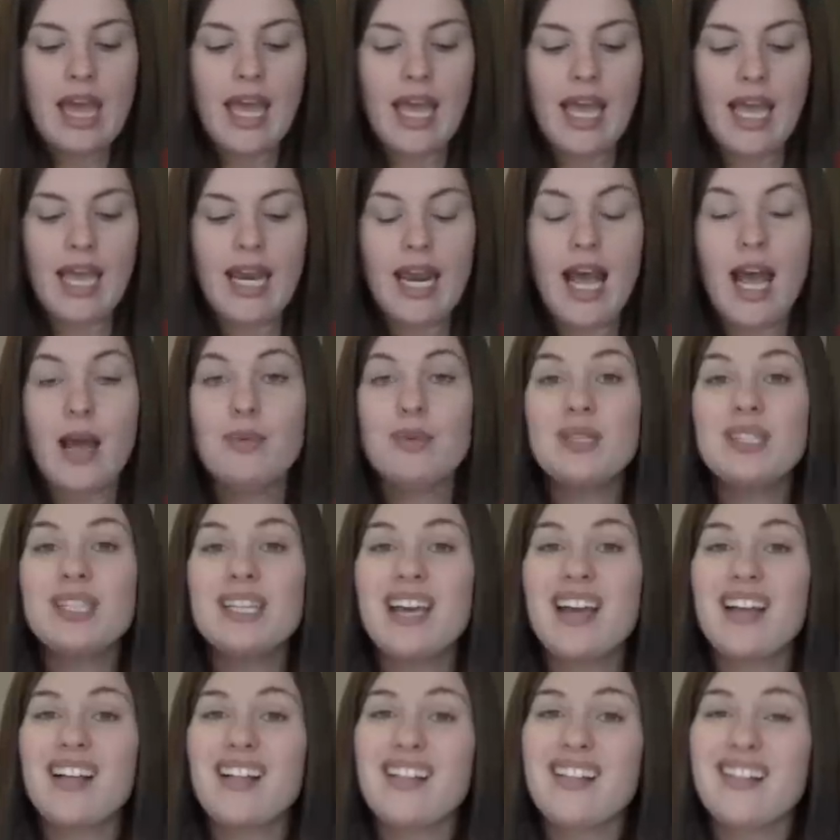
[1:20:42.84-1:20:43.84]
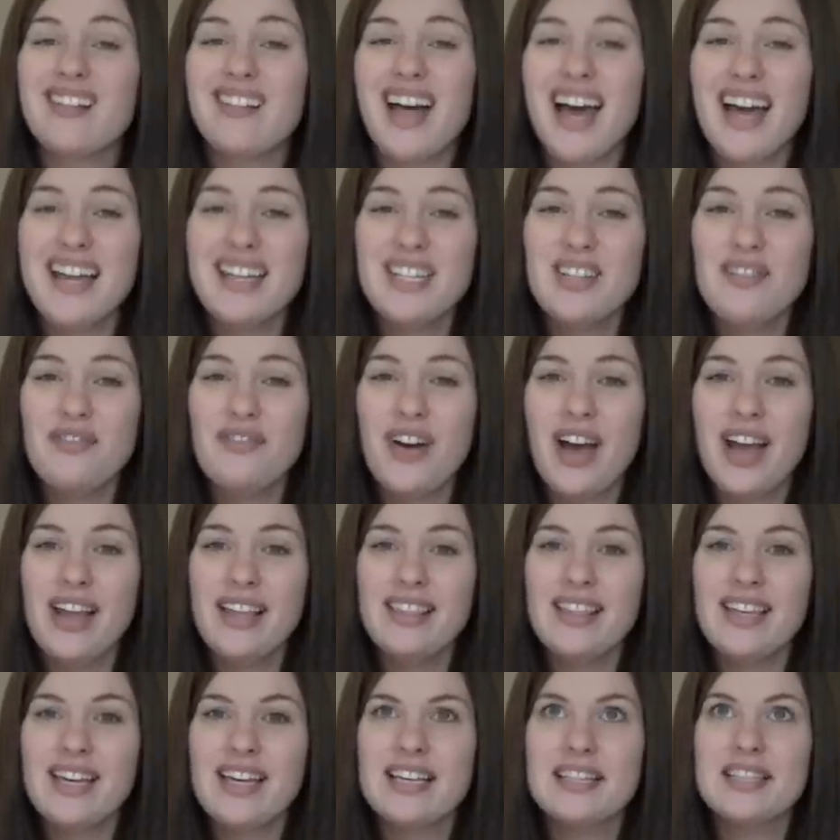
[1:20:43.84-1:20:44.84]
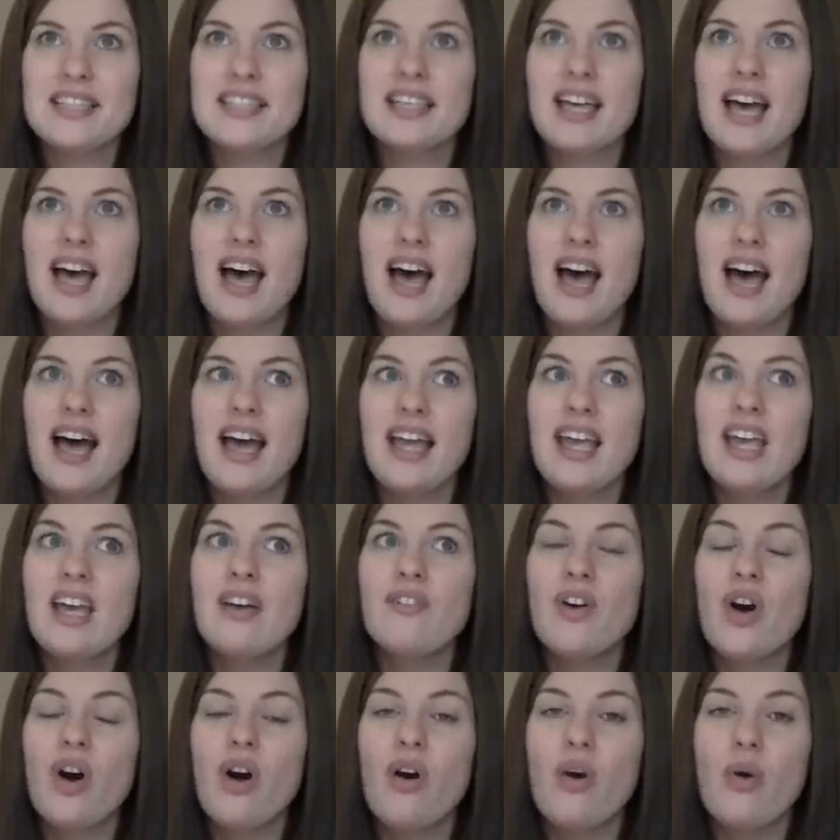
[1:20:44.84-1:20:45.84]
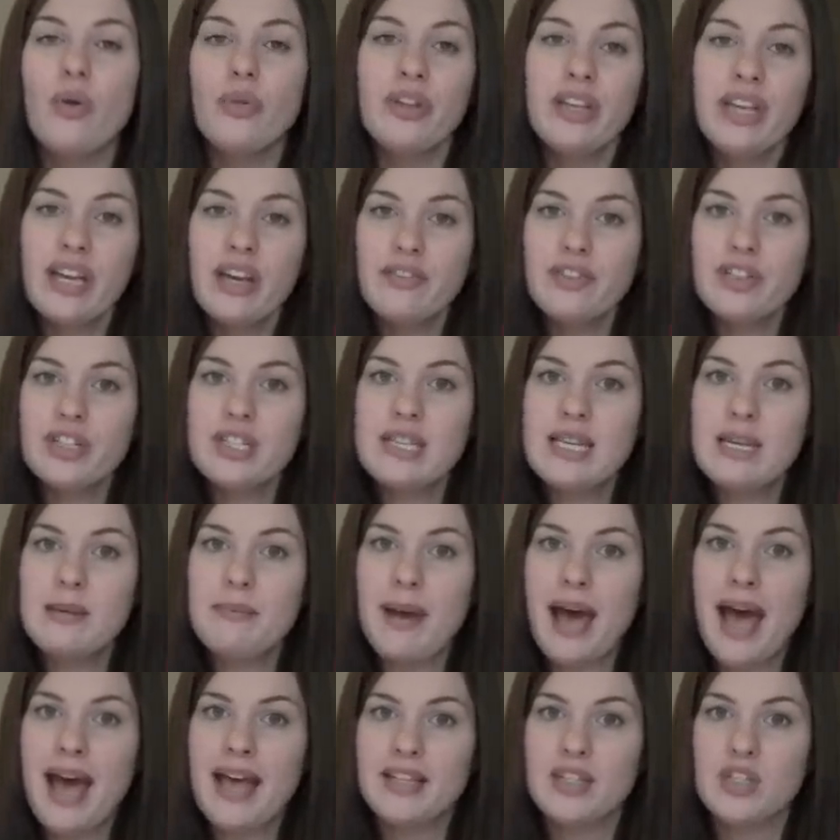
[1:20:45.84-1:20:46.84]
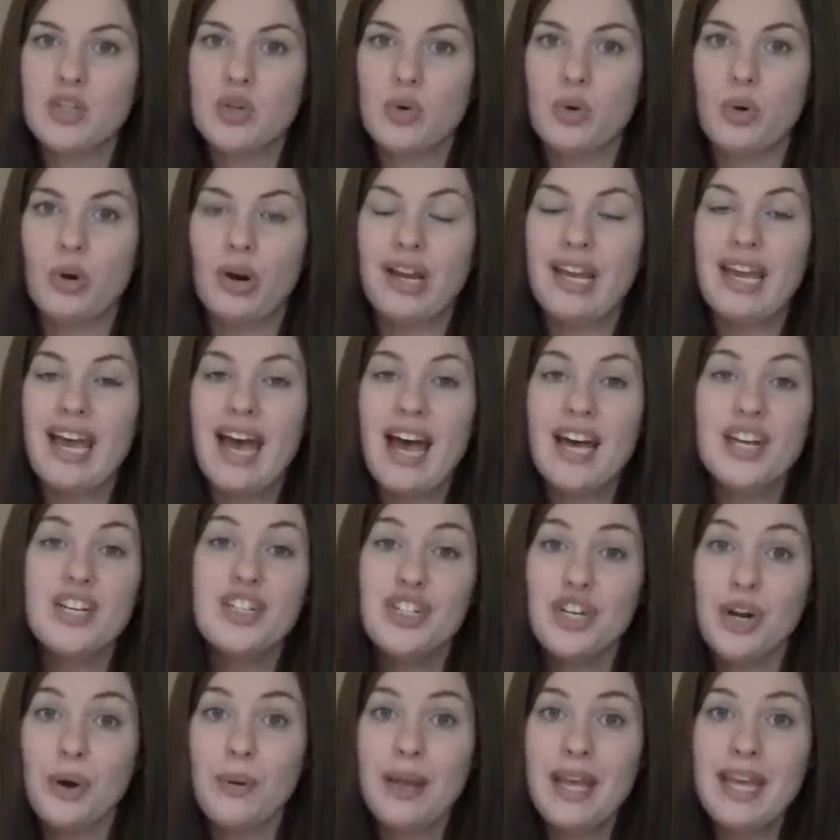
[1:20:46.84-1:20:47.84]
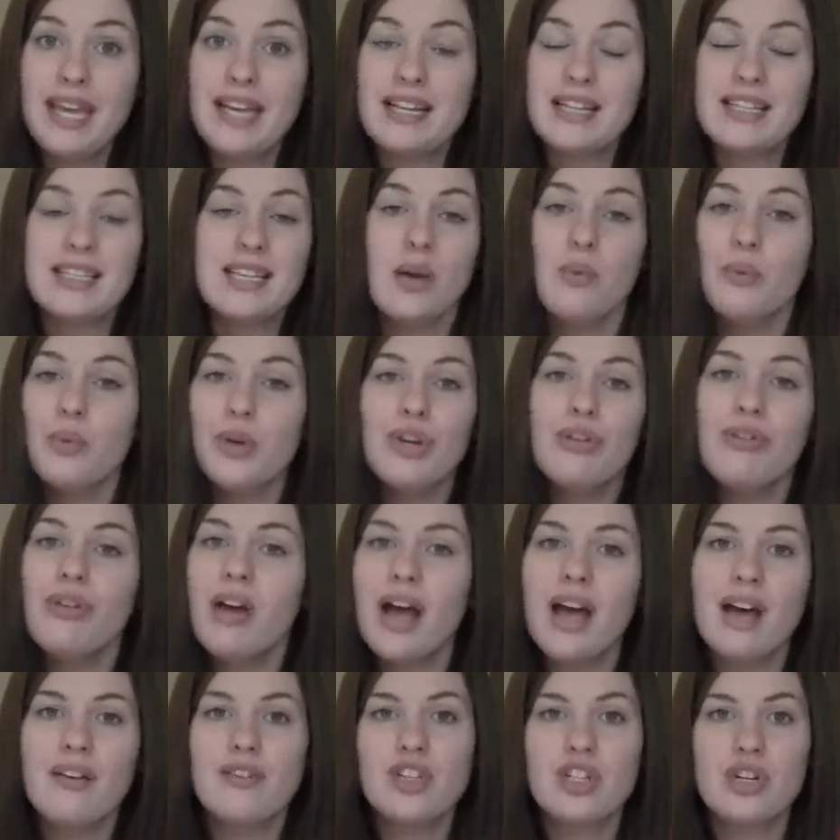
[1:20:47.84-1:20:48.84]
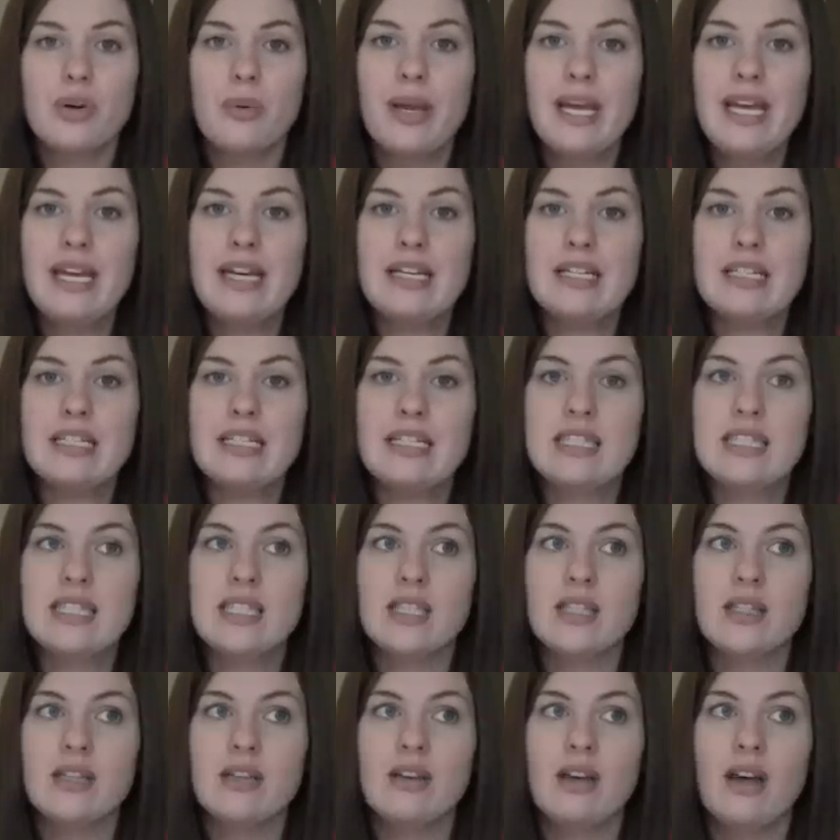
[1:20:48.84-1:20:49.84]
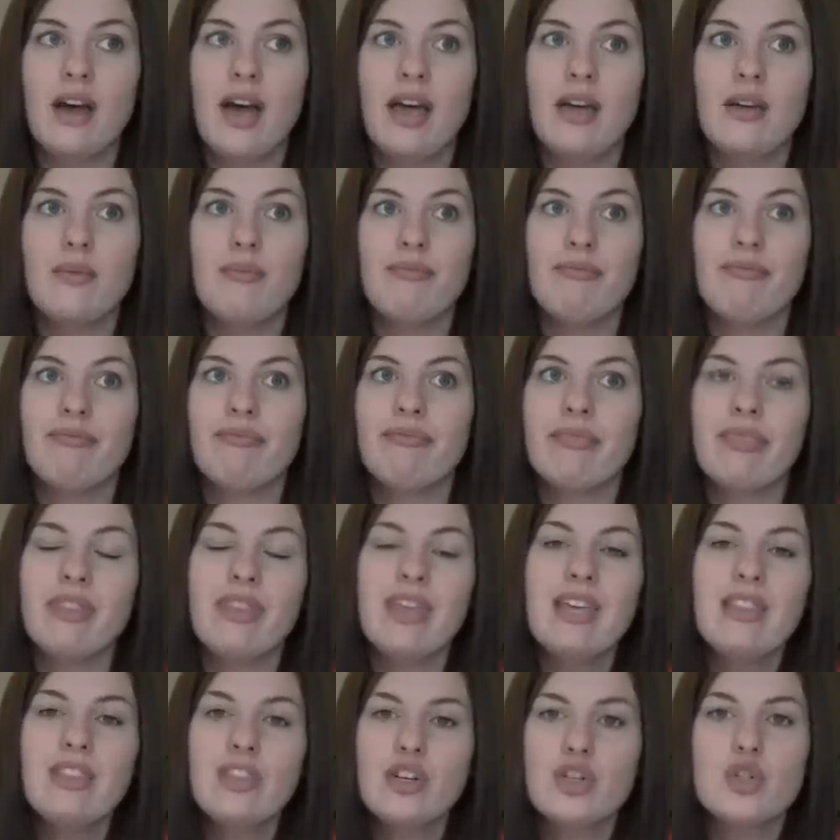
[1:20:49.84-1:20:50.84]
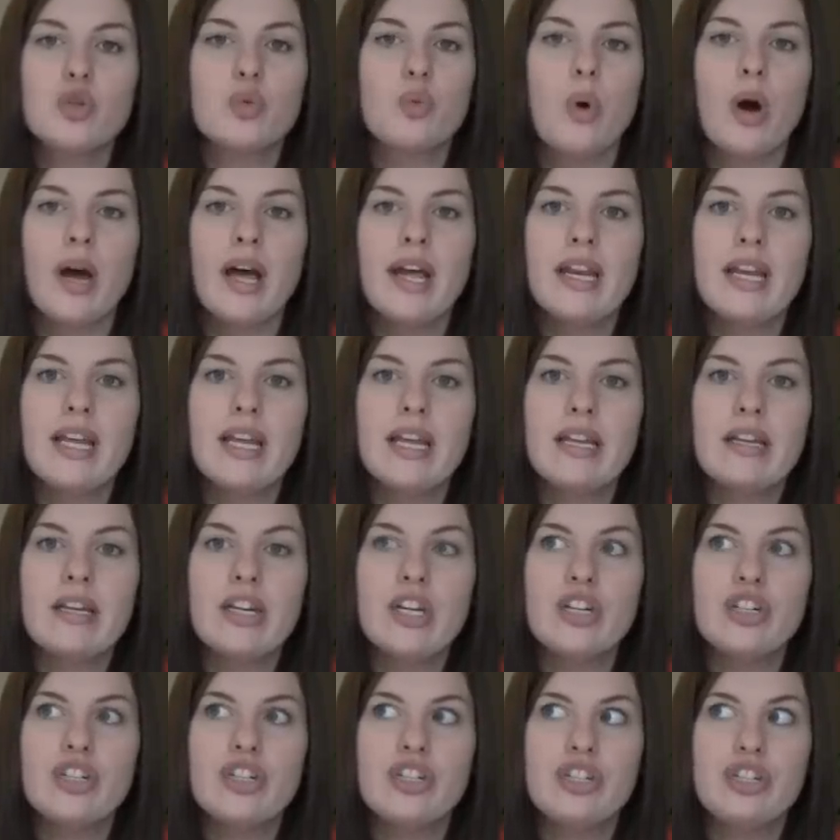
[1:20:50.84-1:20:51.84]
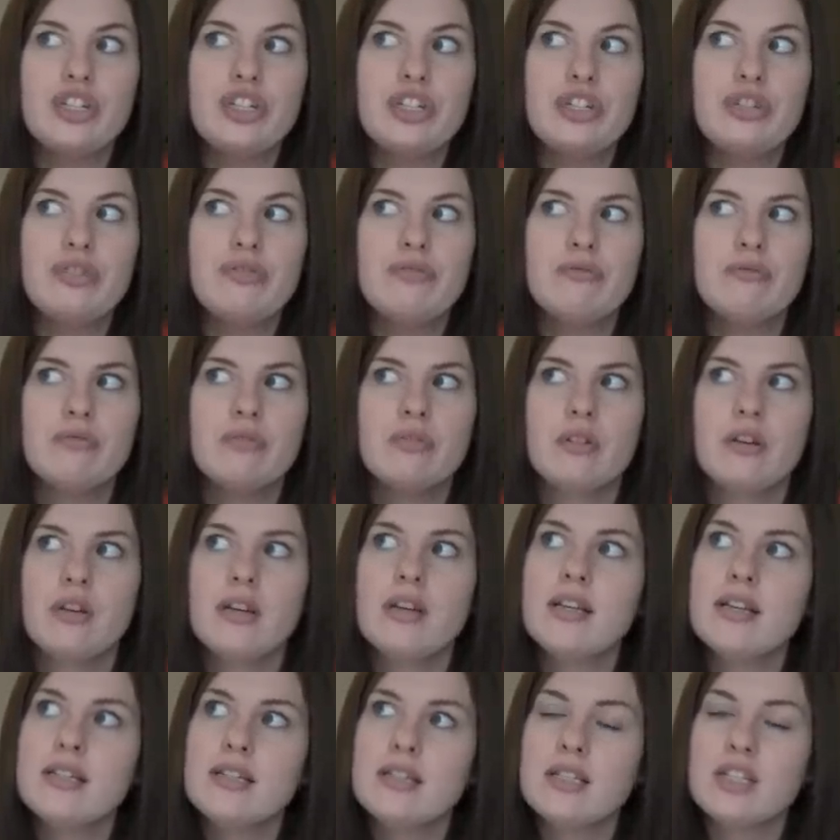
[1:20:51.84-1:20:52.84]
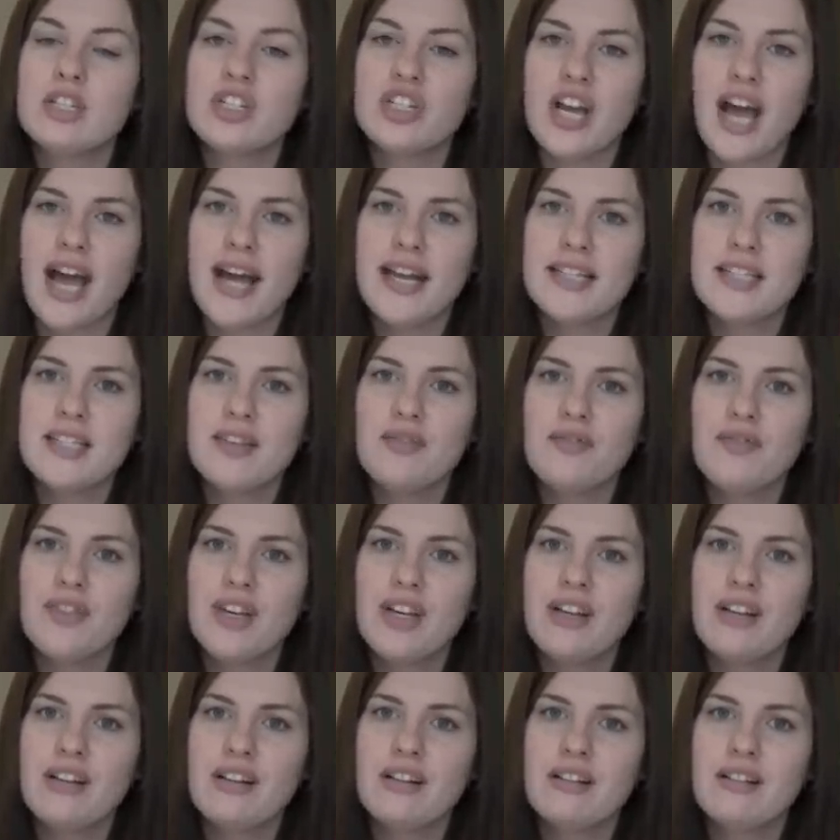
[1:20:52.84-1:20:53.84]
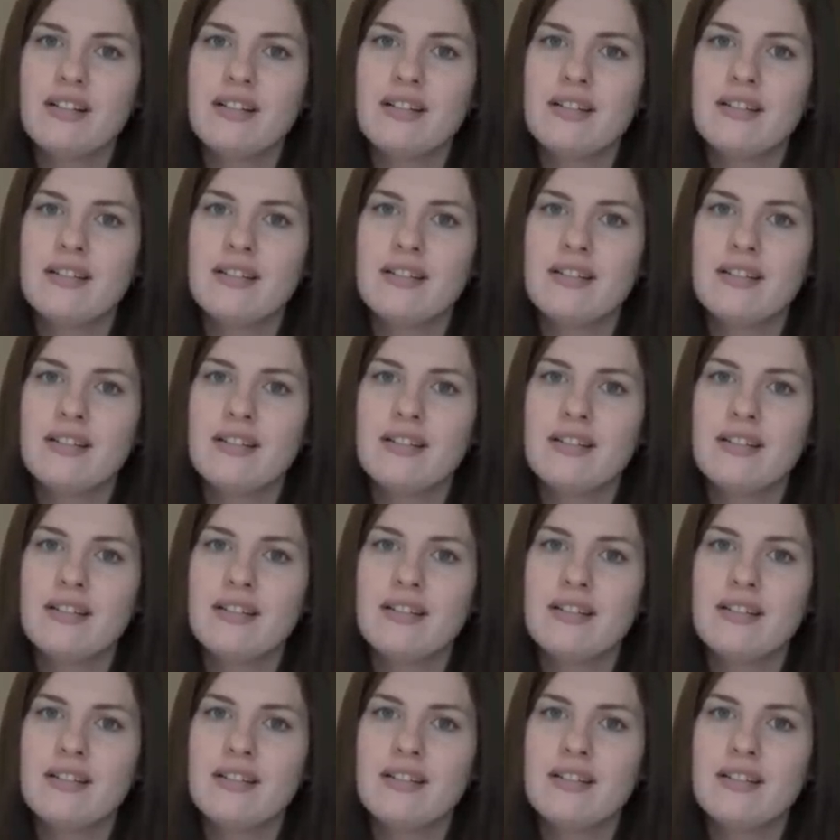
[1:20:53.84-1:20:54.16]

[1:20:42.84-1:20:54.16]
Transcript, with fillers: And I was glad to find this. I have only ever seen Patons Kroy at Joann's, and we do not have a Joann's. I think there's one in Jacksonville.